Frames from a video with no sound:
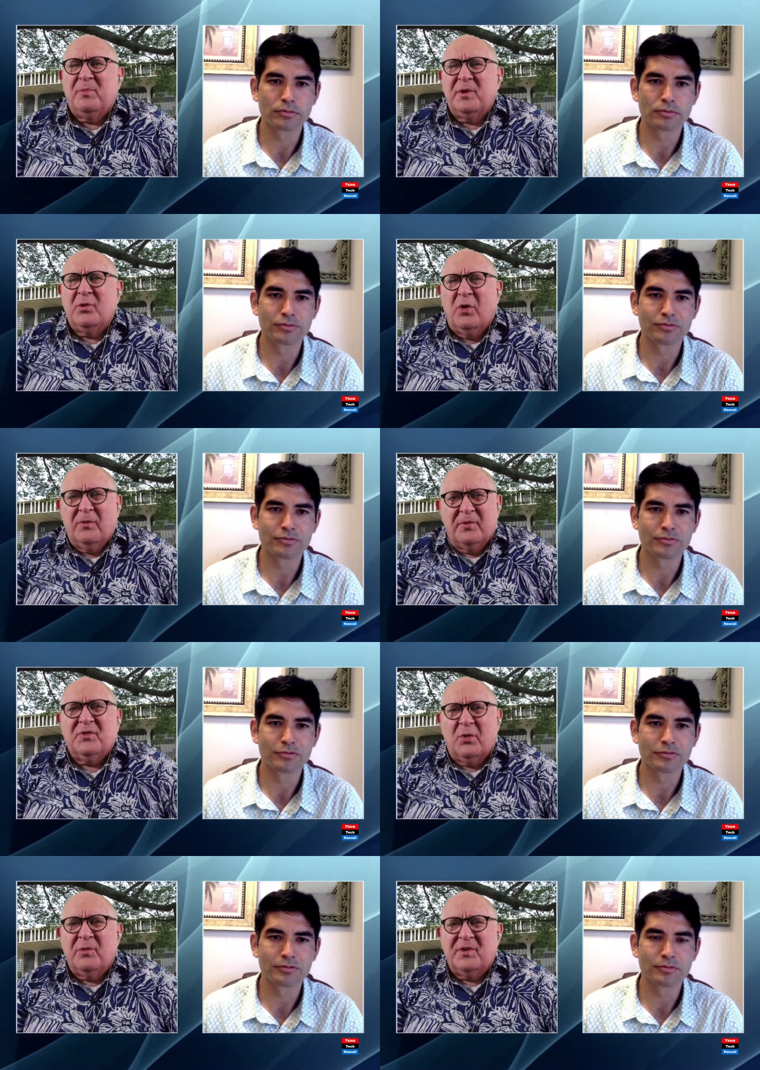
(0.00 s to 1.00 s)
Speaker 1: people in
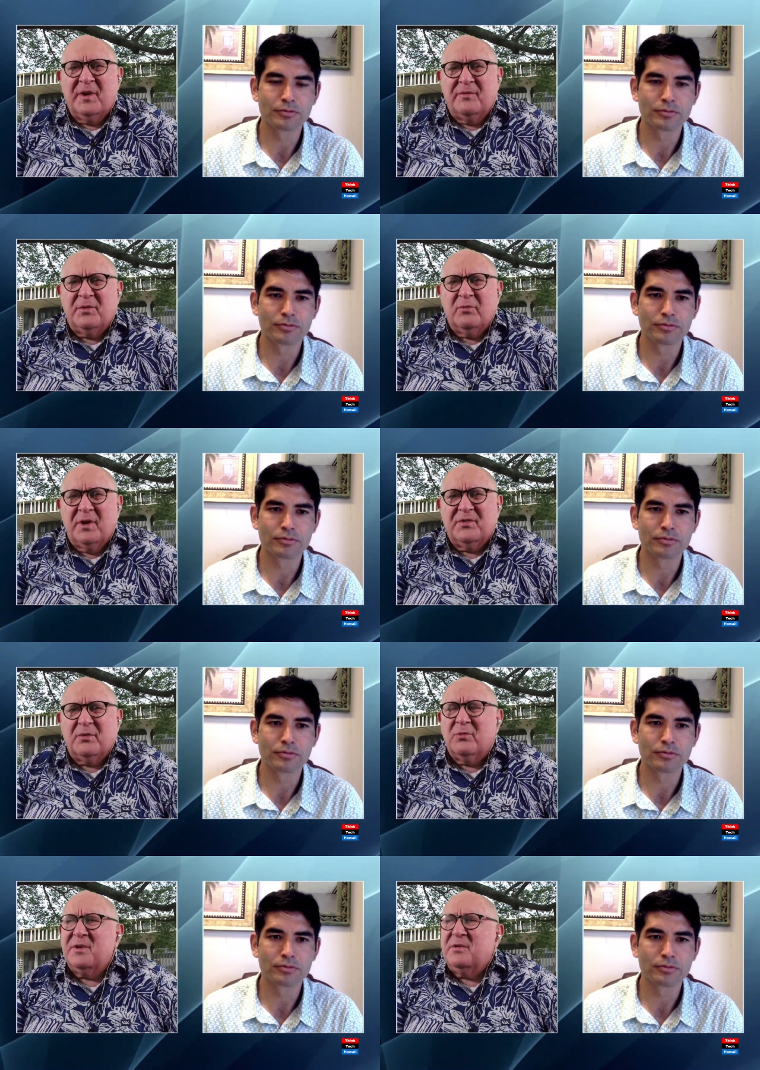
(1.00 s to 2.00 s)
office always have to
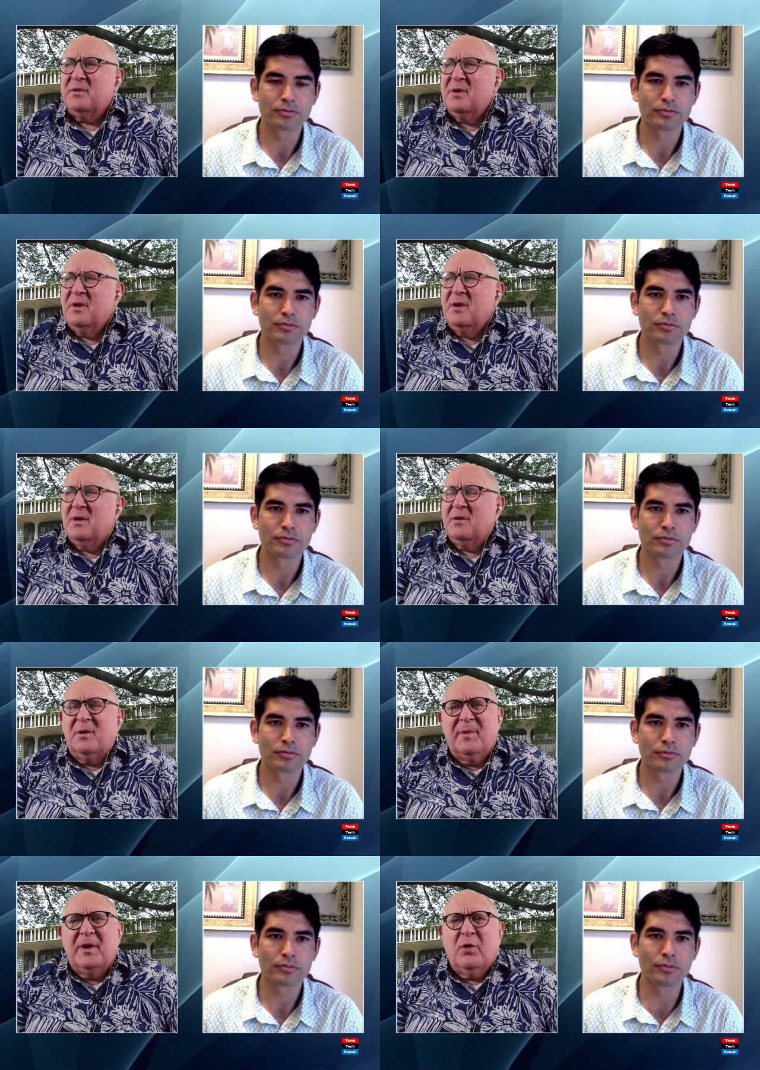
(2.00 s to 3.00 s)
wrestle with?
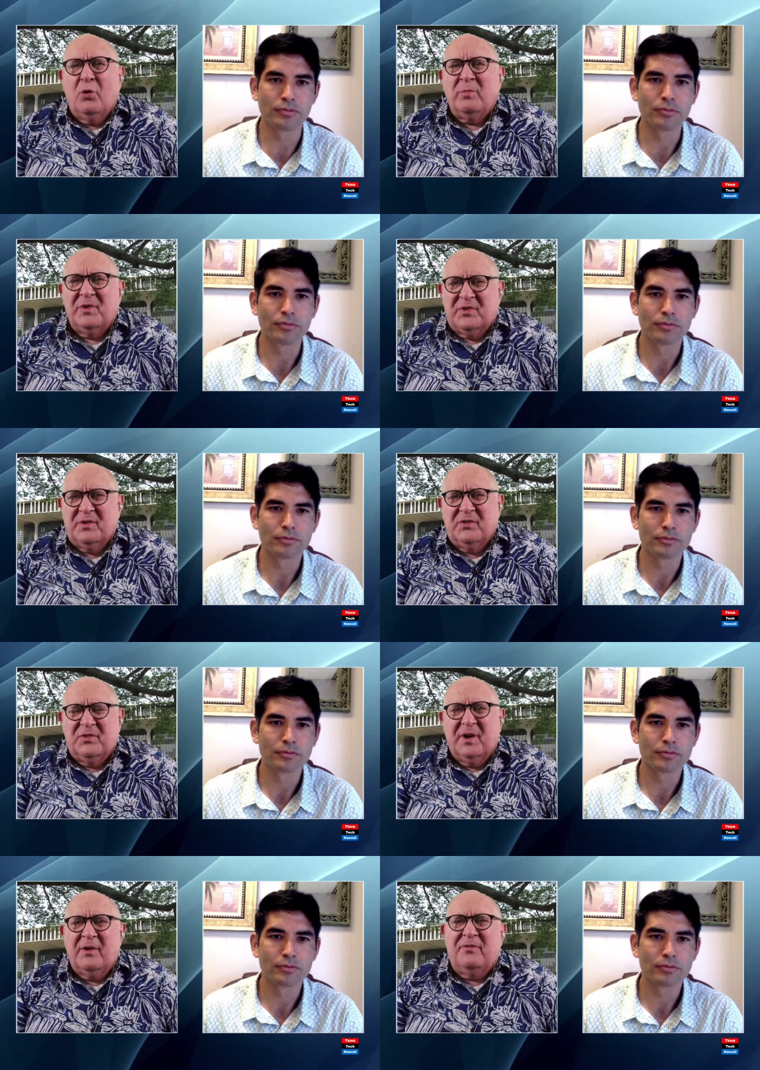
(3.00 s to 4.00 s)
What about mm-hmm.
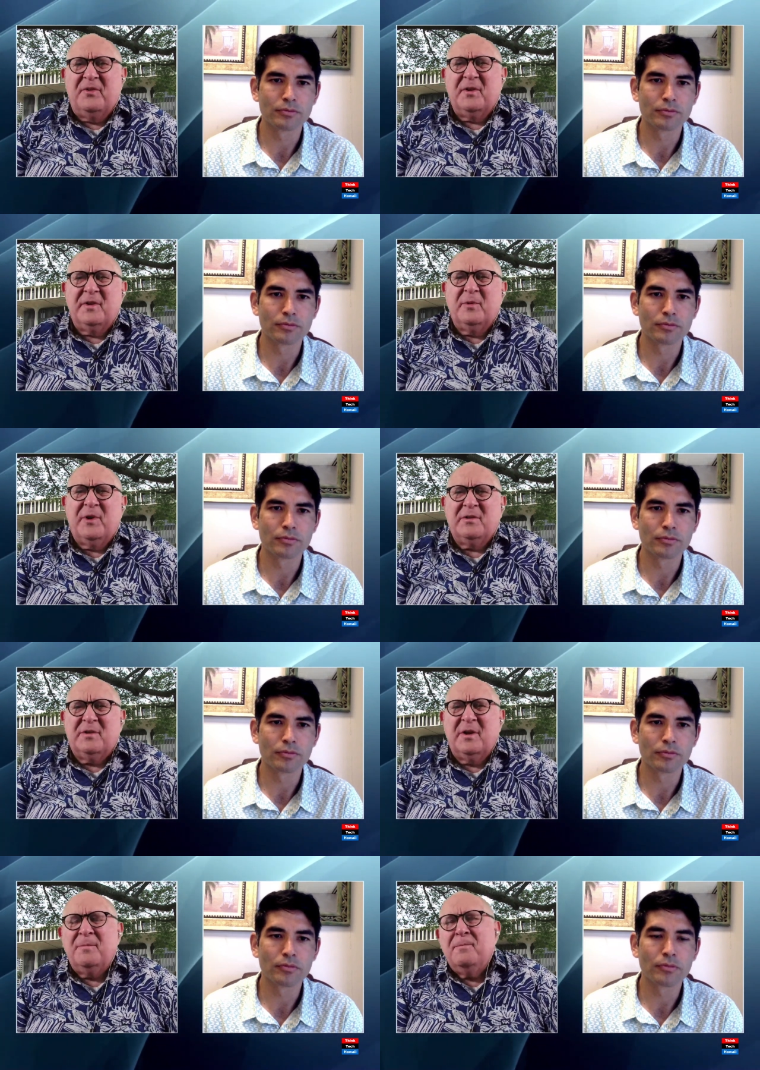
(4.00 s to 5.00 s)
homelessness? You got a feeling
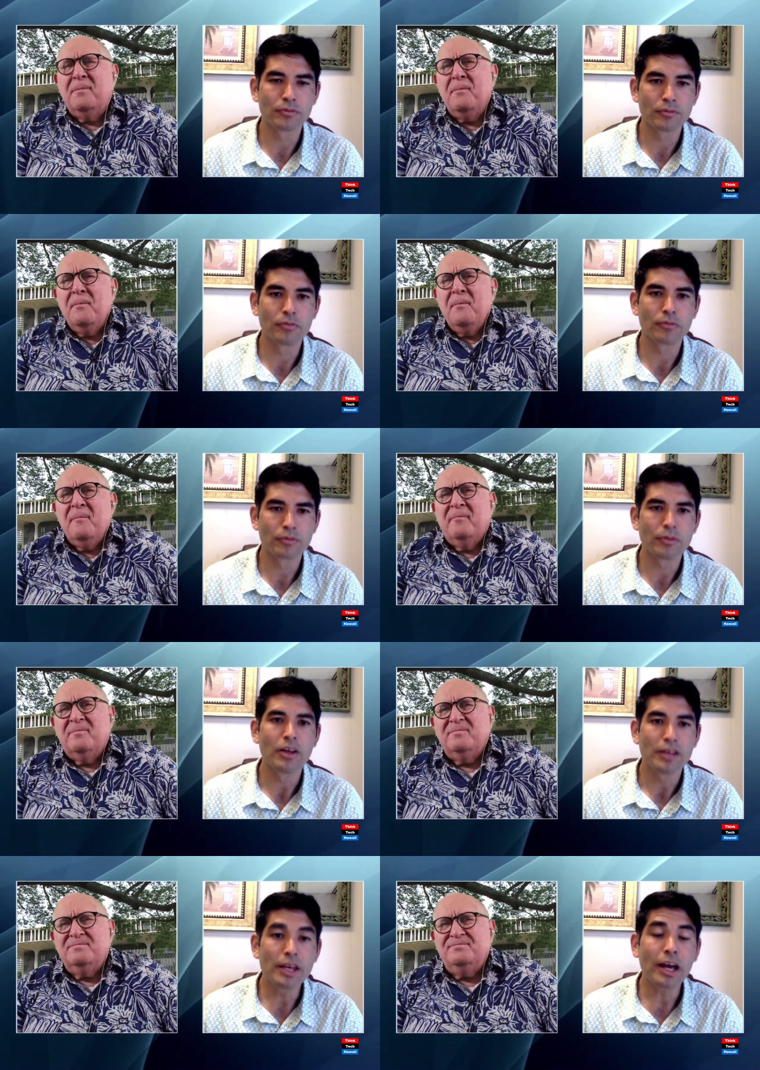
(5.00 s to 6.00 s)
about that?
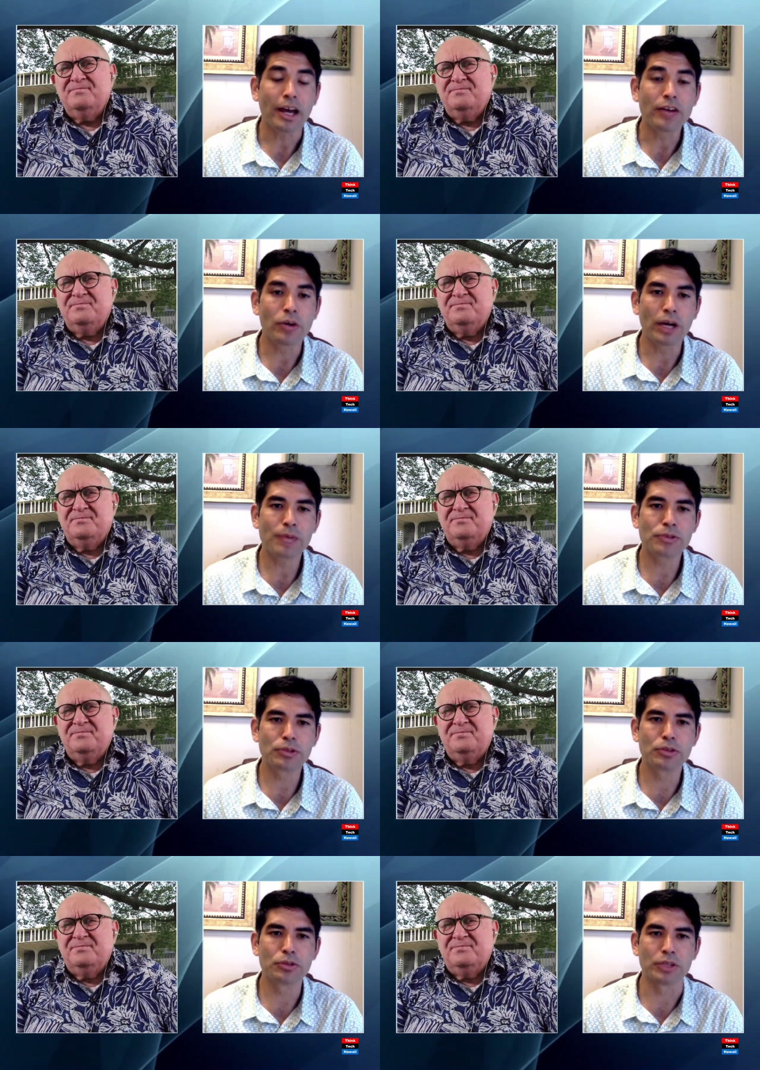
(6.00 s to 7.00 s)
Speaker 2: Yeah, no,
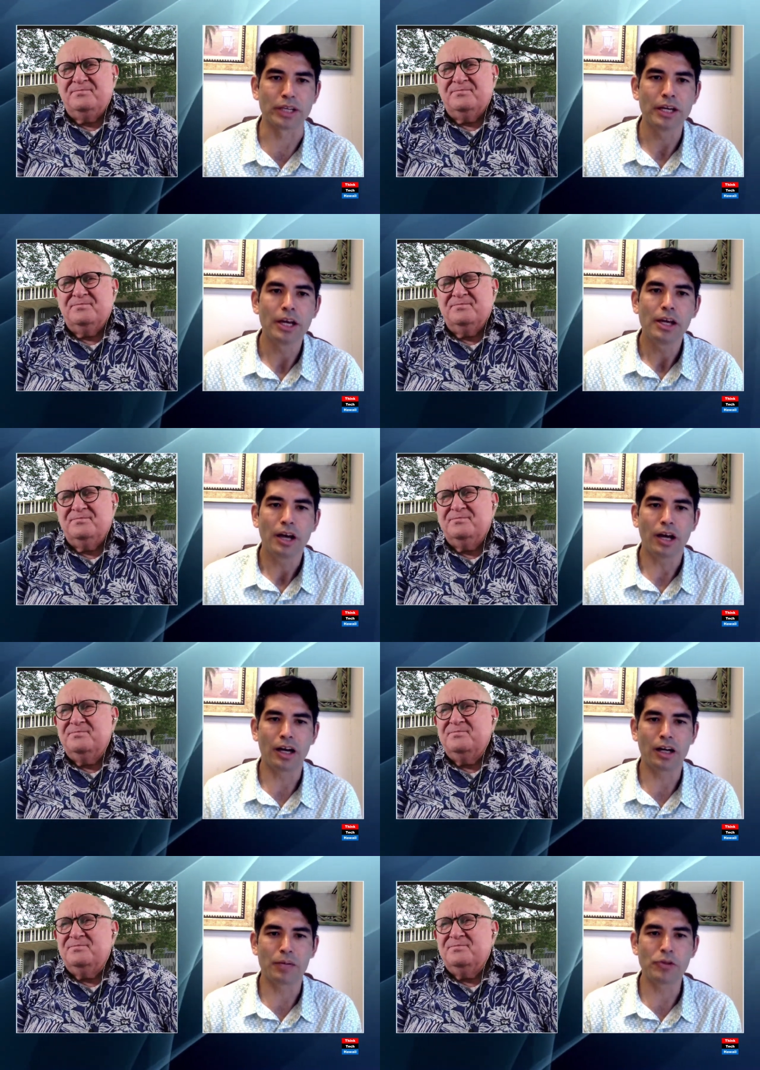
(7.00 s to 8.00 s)
absolutely.
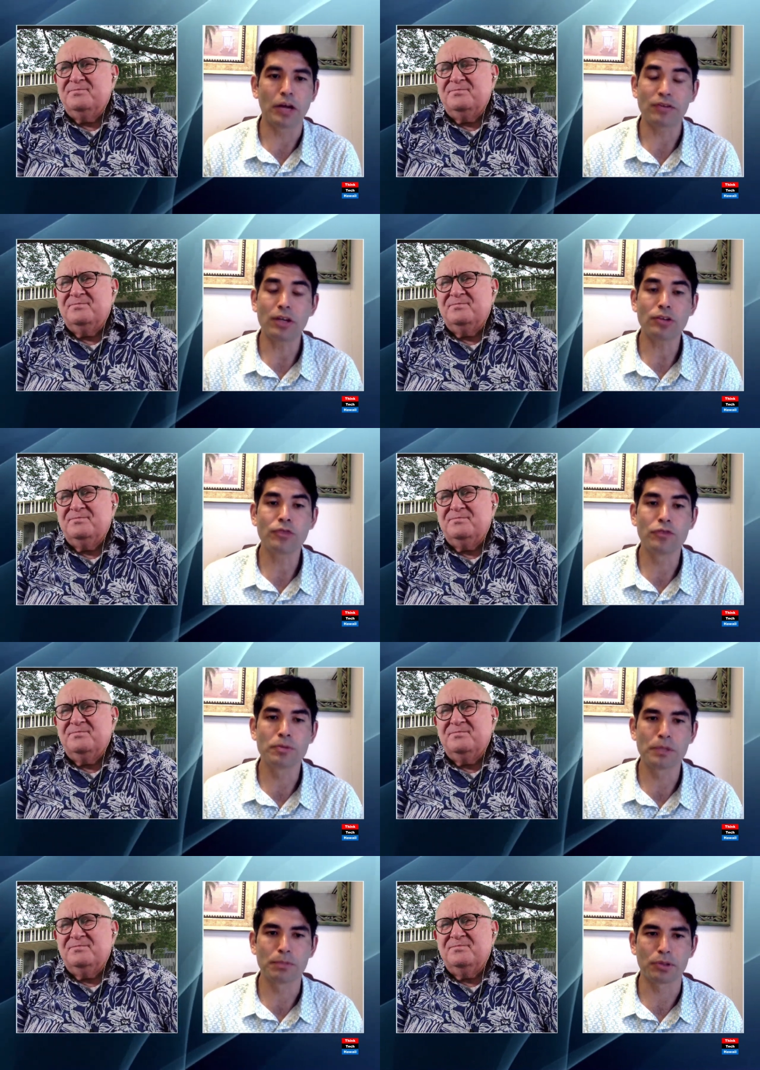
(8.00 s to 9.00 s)
Um, yeah, I've talked to a few
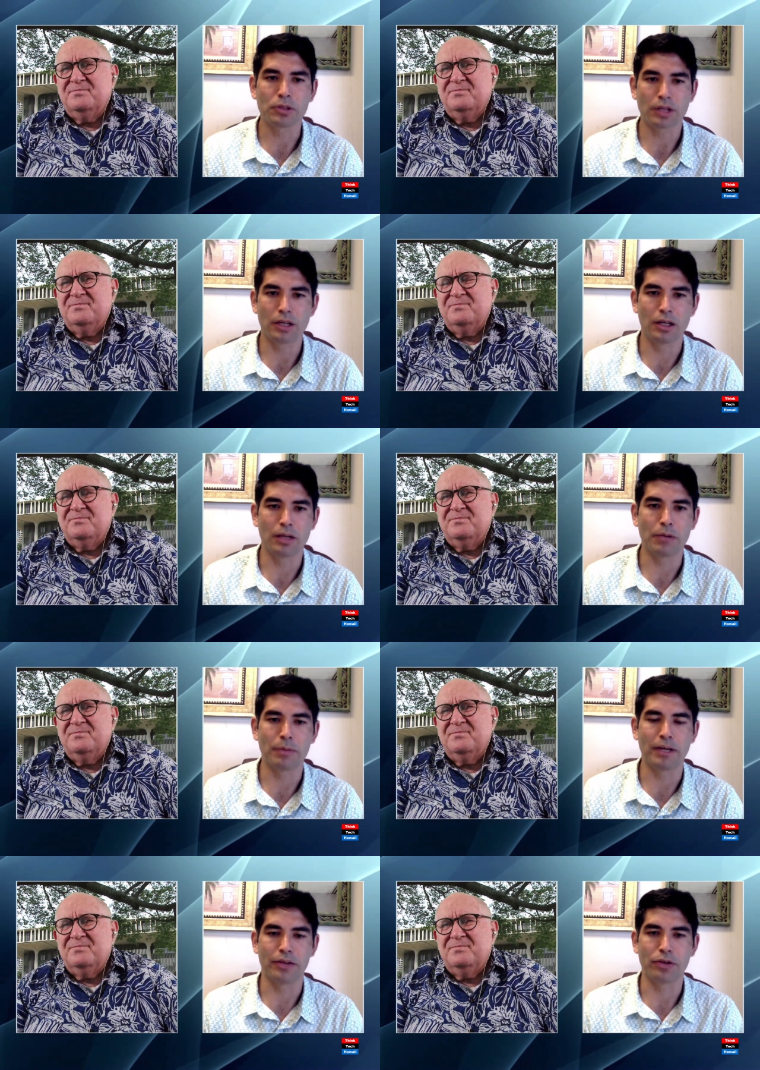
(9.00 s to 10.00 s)
people um,
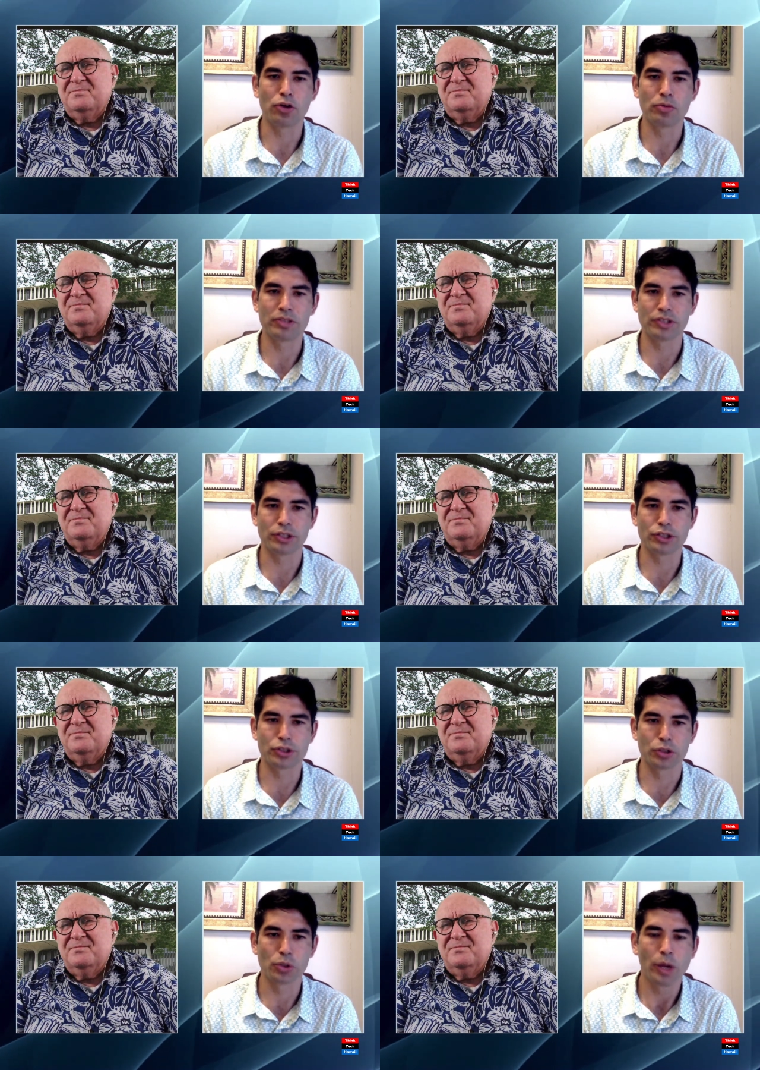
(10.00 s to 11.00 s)
about the homeless
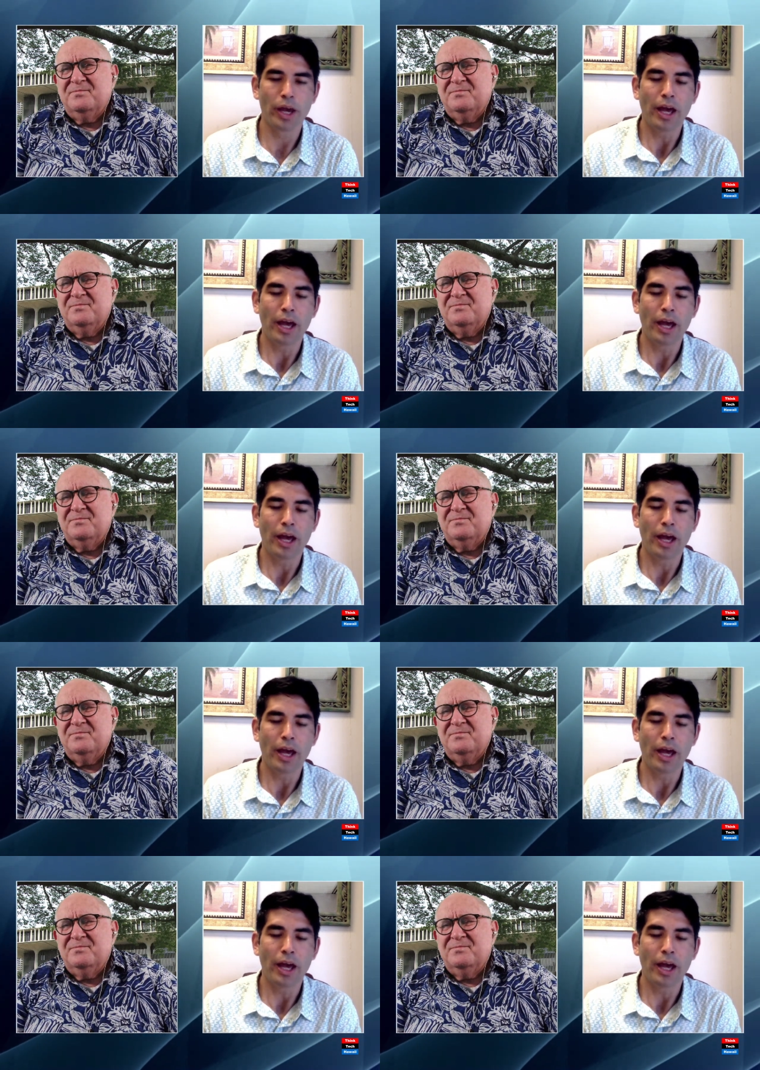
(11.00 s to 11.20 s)
issue,